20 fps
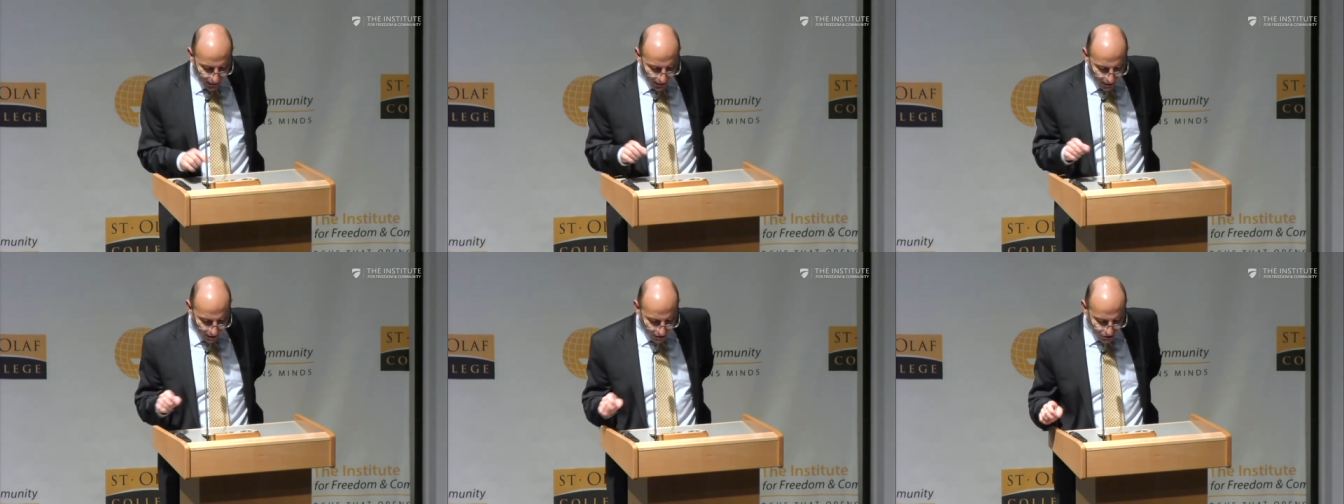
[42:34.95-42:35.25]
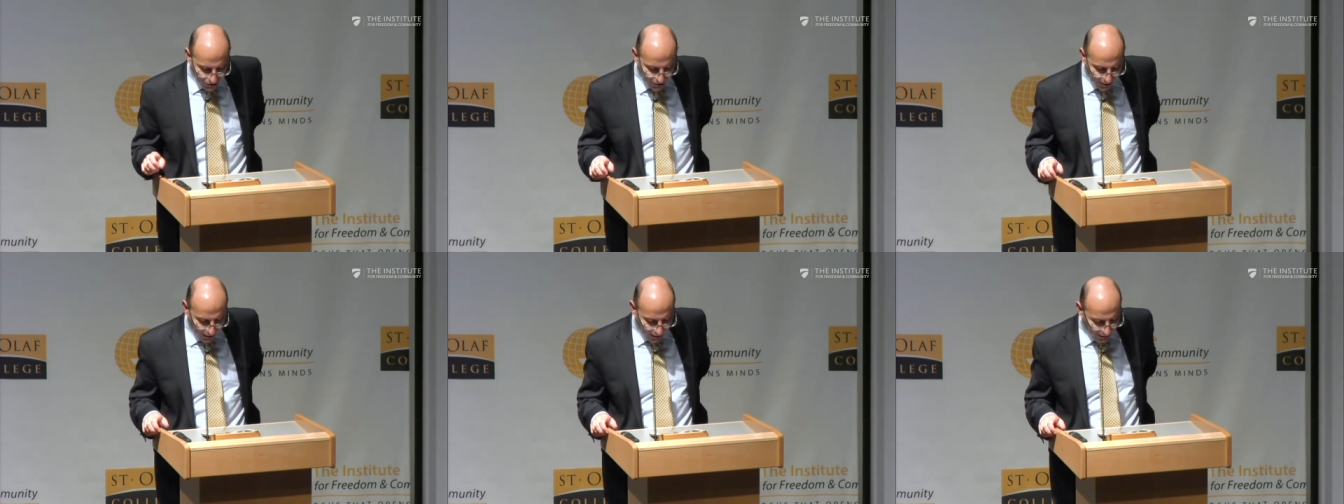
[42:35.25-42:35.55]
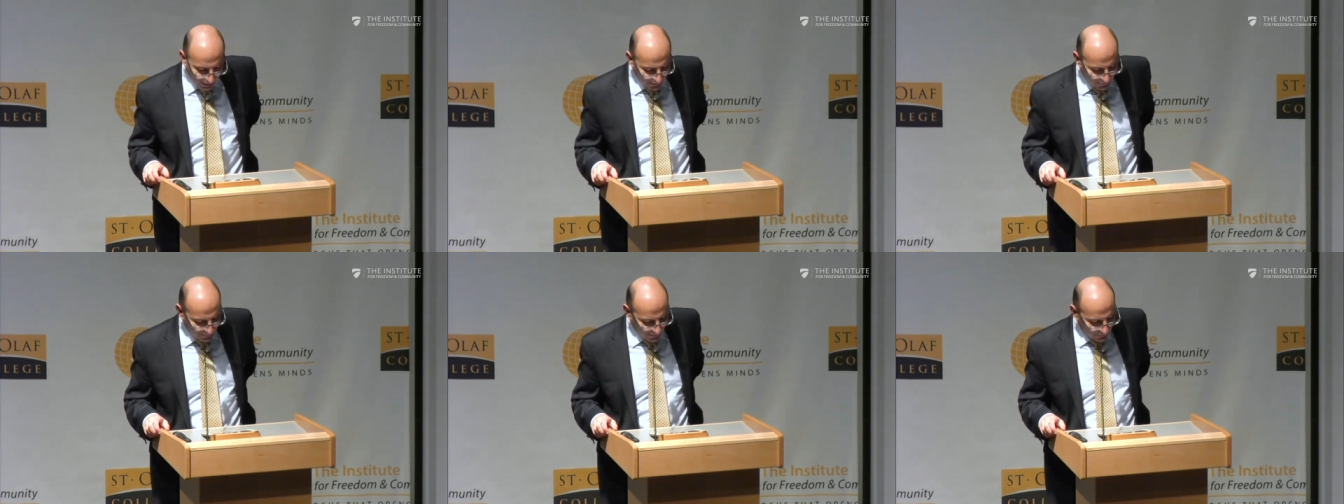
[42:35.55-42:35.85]

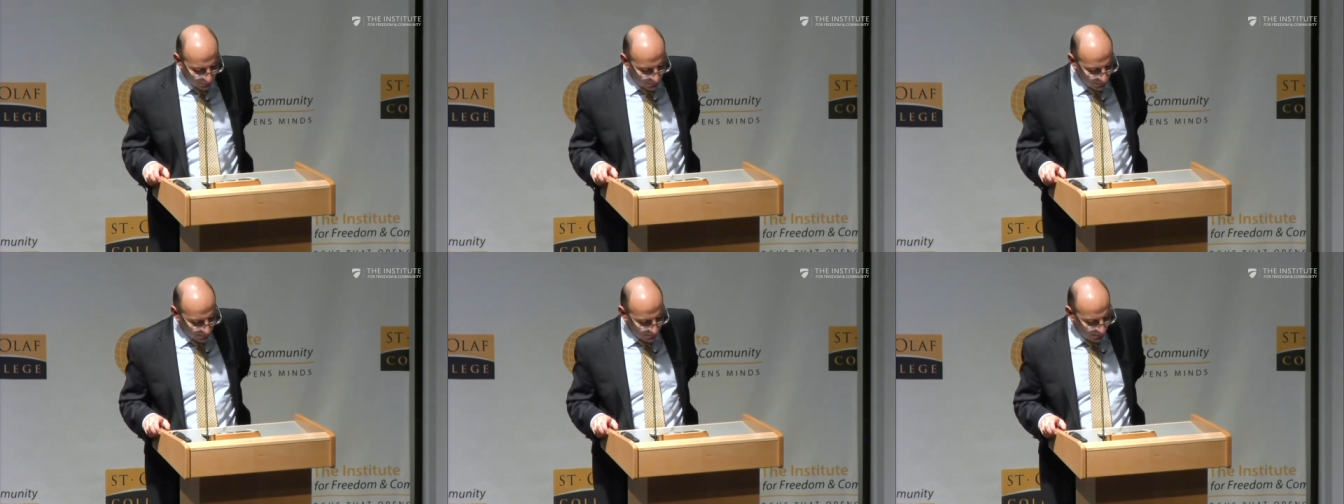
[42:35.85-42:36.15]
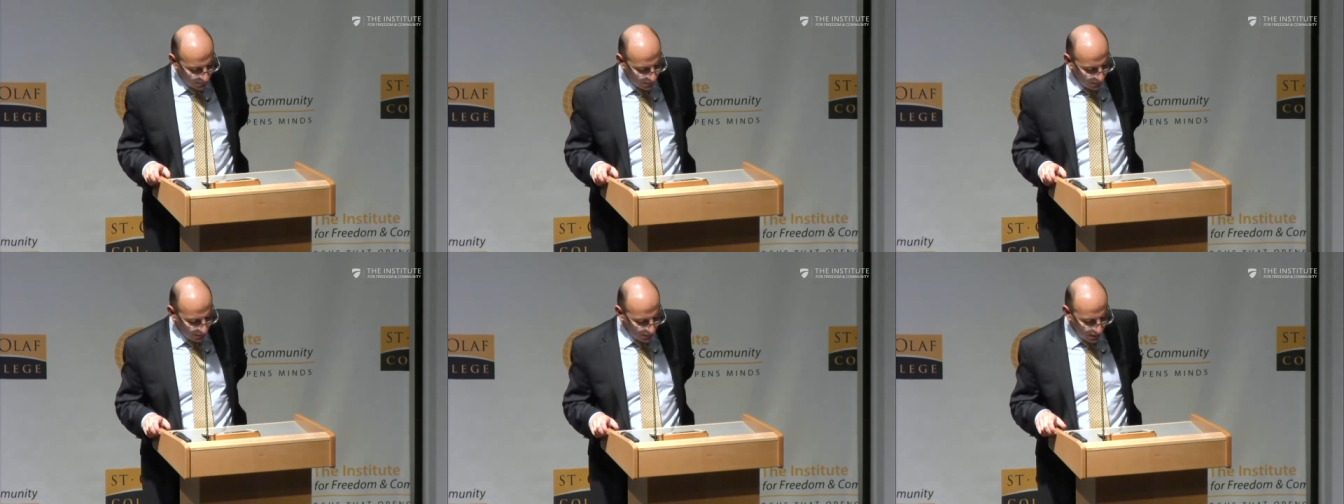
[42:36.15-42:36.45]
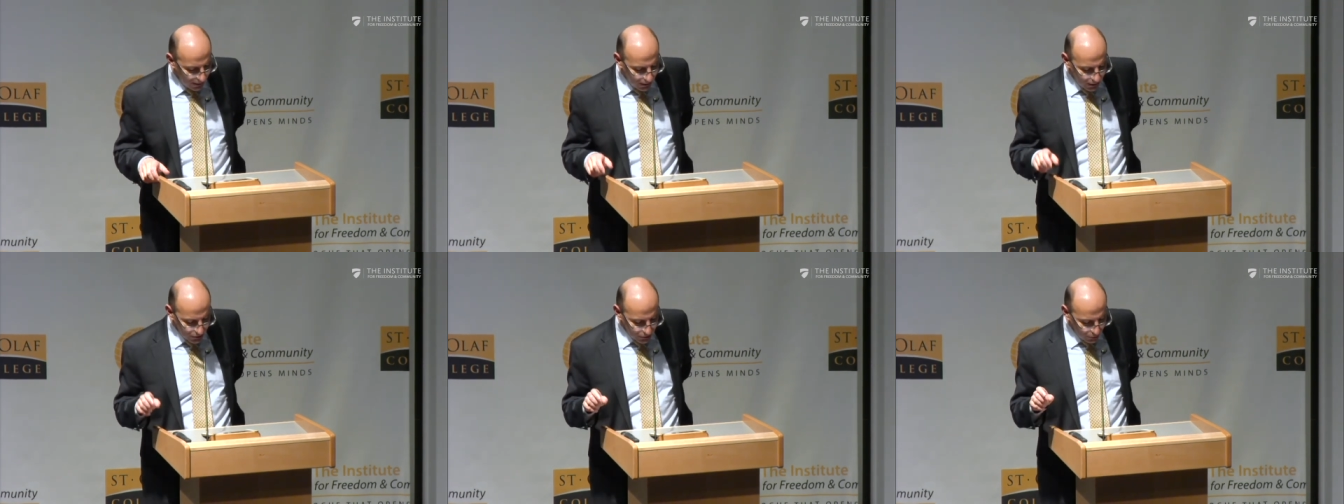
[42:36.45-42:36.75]
cultural identity,
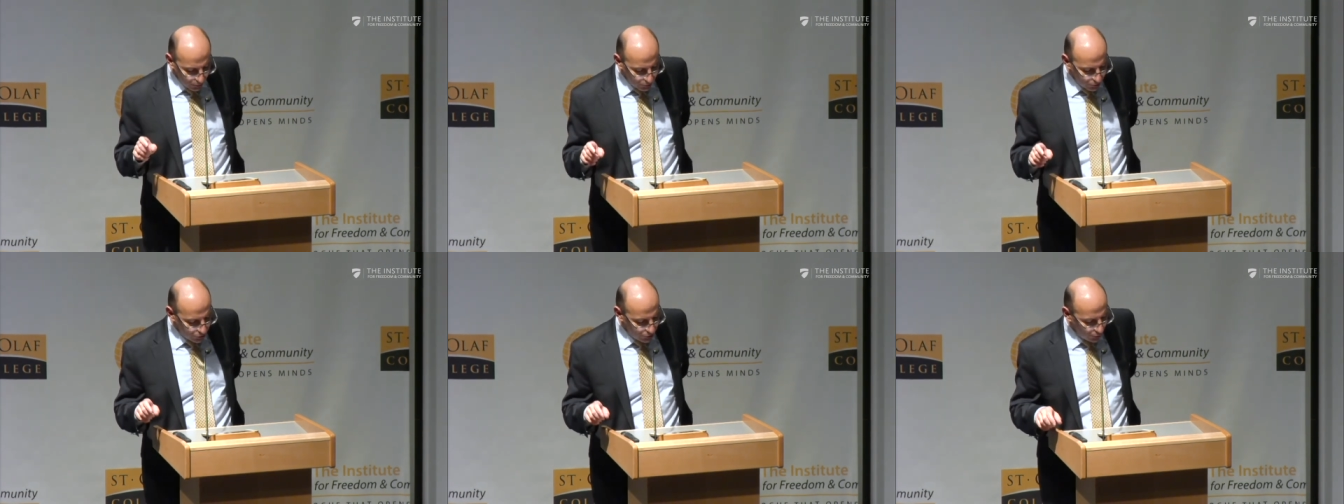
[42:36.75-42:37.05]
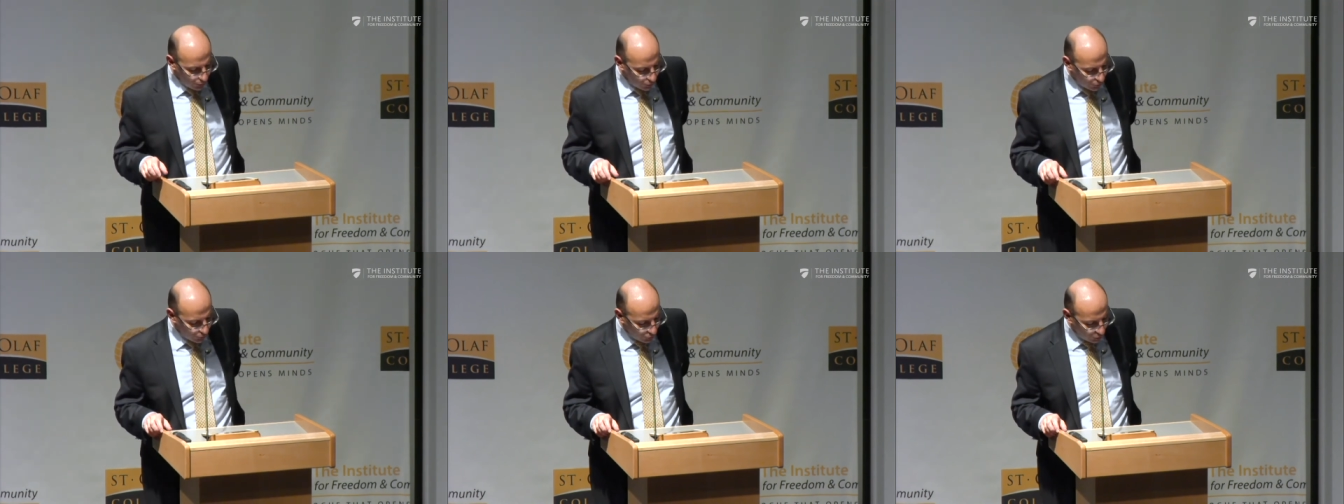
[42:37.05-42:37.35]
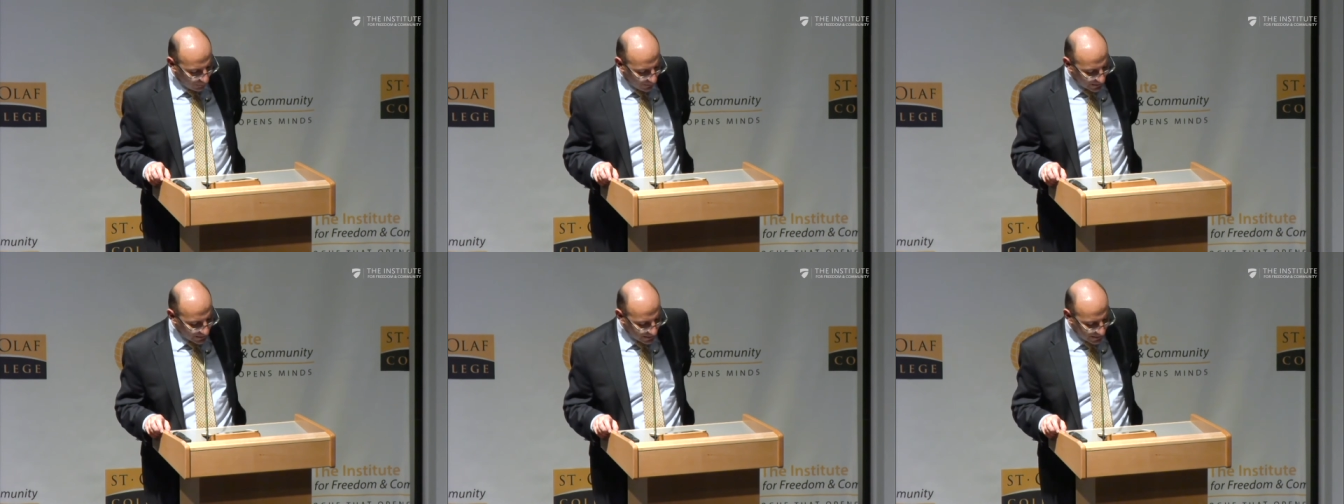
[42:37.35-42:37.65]

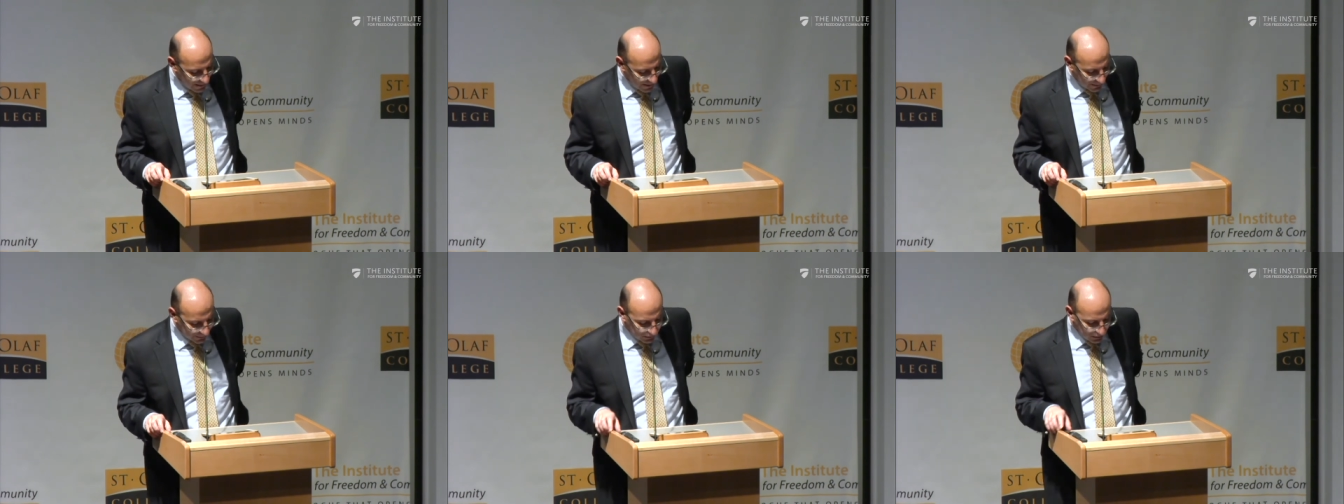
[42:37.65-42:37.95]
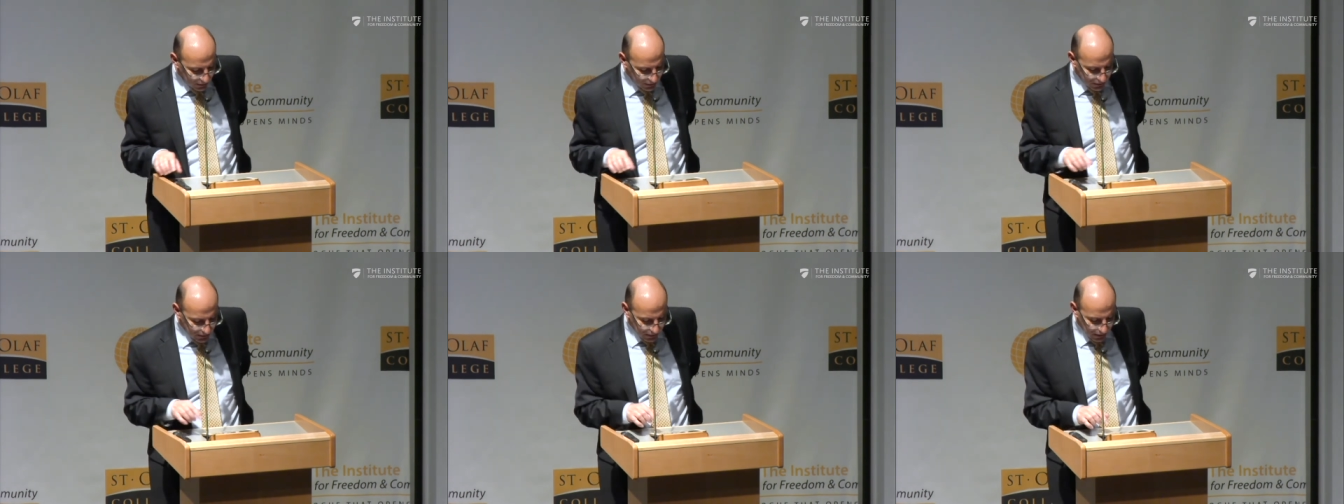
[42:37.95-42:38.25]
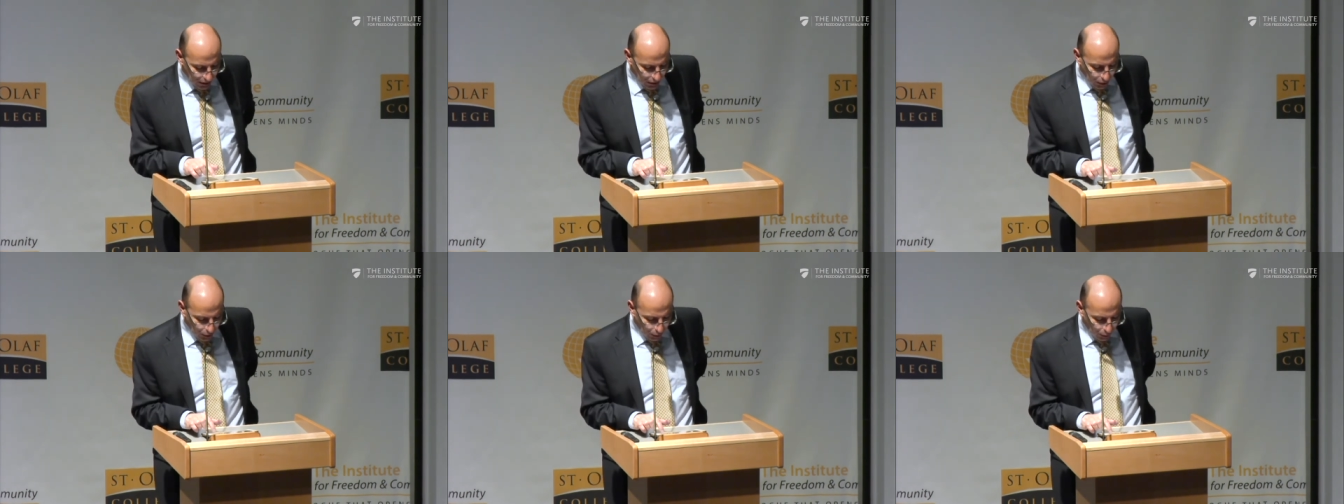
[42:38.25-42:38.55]
socioeconomic status,
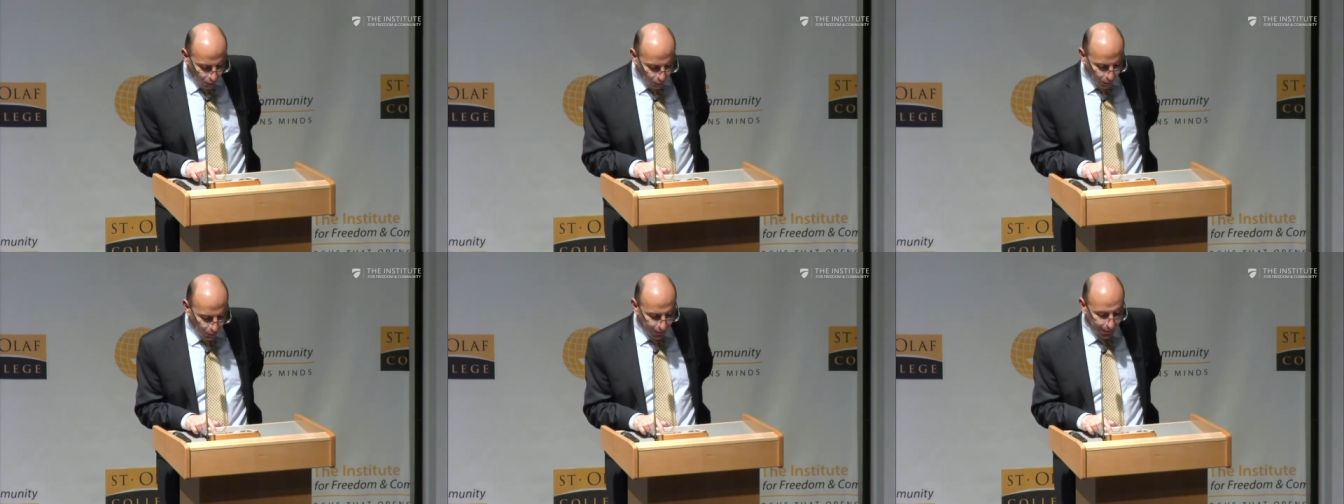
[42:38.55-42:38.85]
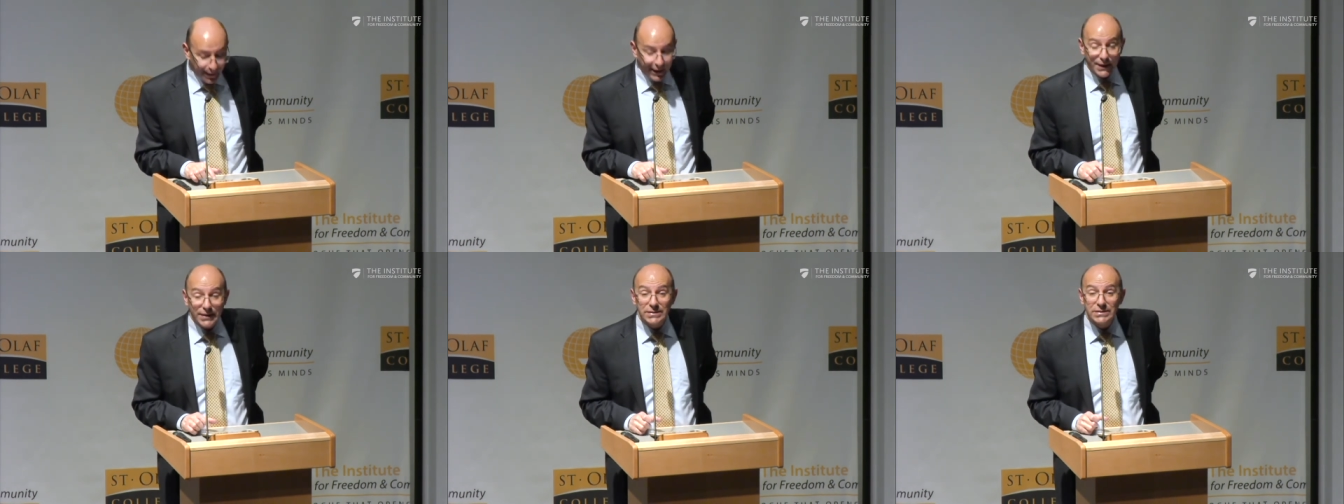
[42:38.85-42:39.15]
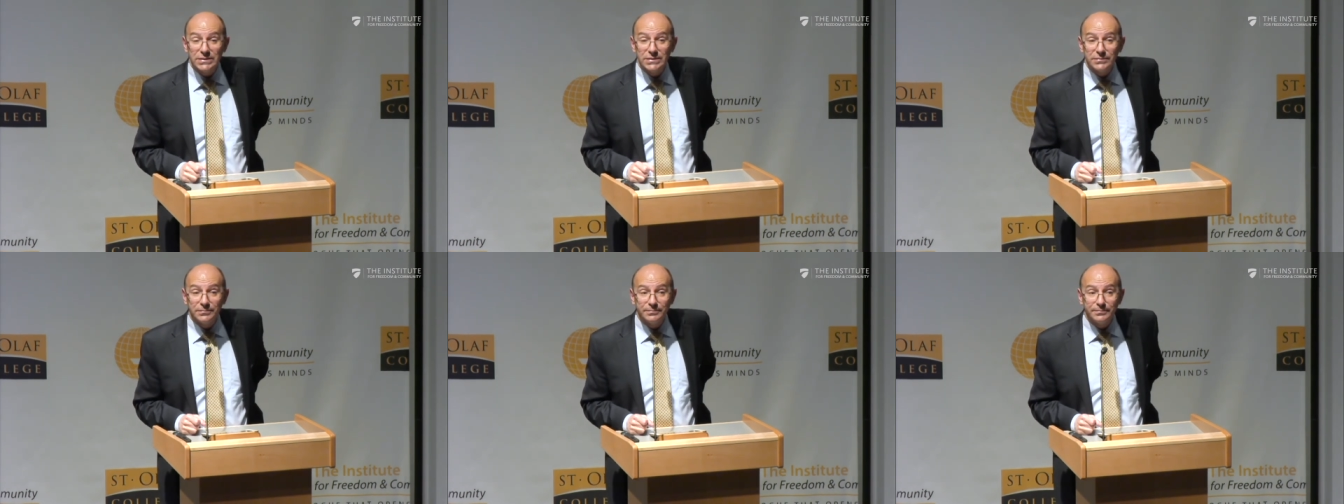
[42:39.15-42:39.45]
or
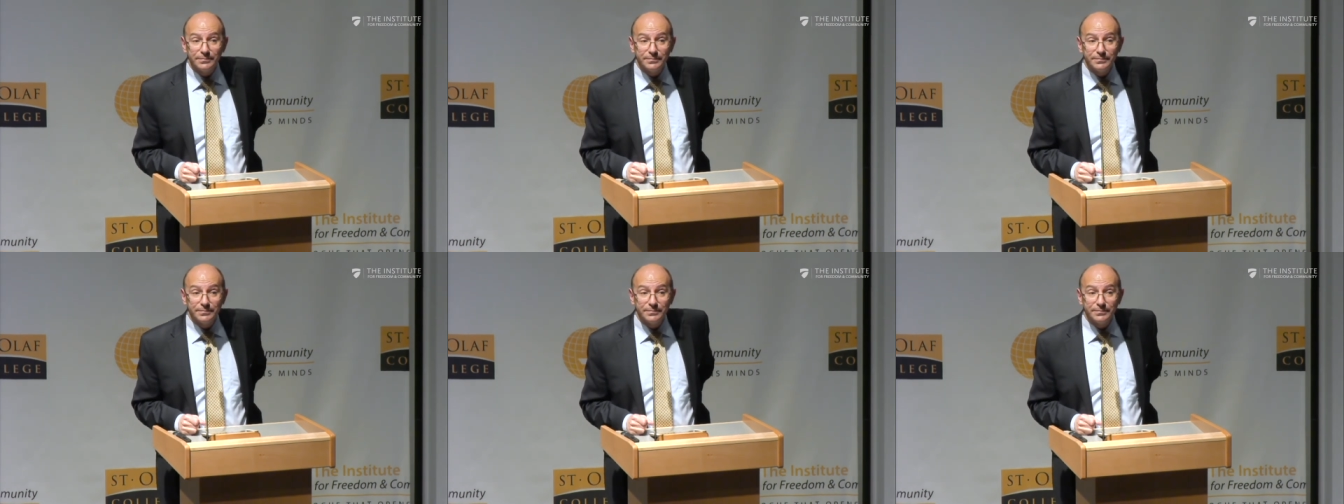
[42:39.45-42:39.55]
race.